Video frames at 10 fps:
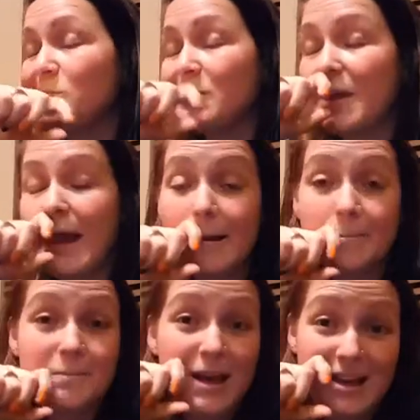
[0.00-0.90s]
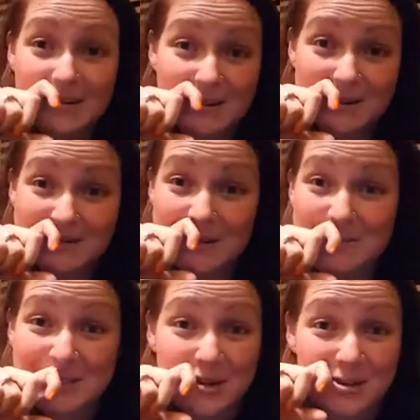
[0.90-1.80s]
yeah, I don't know, I'm
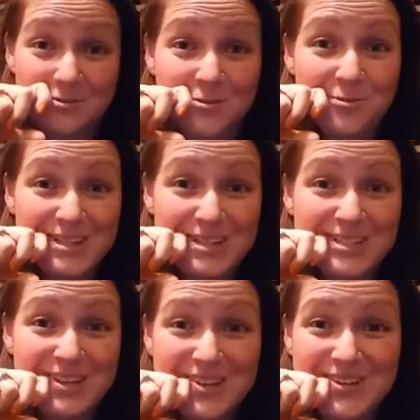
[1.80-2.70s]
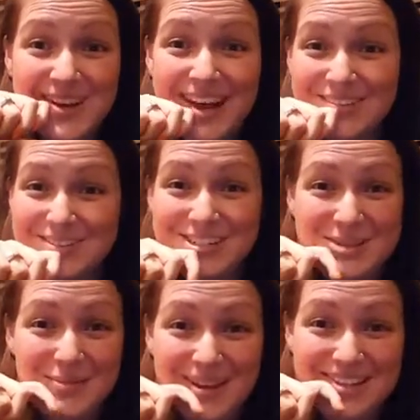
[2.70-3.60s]
a sucker for free, so you add free
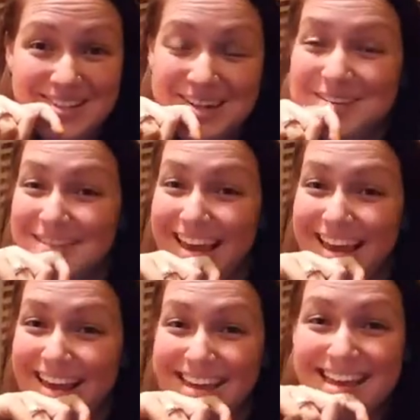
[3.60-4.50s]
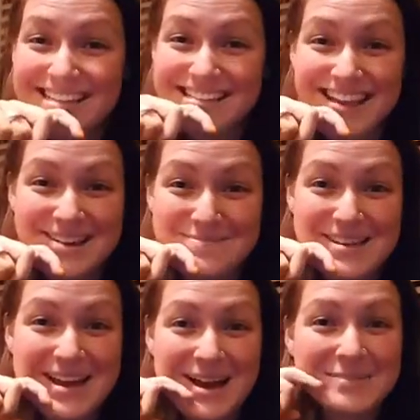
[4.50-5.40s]
shipping onto that. I'm like, heck yes, sign
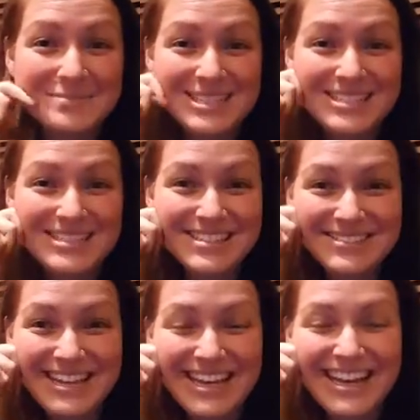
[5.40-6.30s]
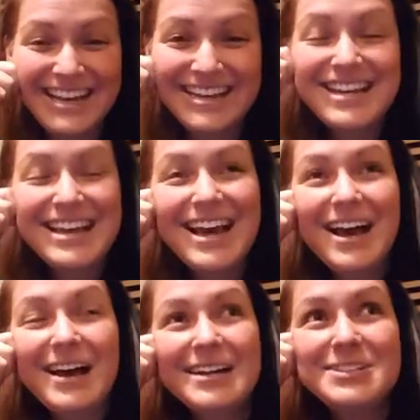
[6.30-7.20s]
me up, let's do it. And
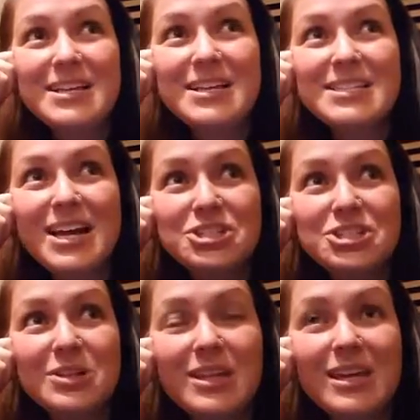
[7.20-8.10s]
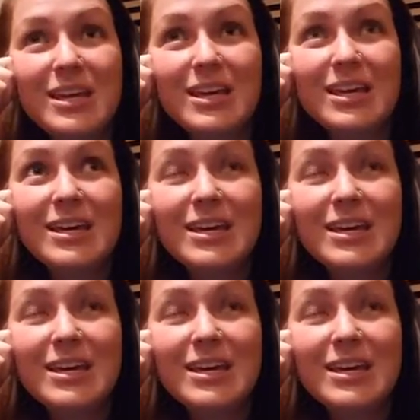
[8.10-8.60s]
so that's actually,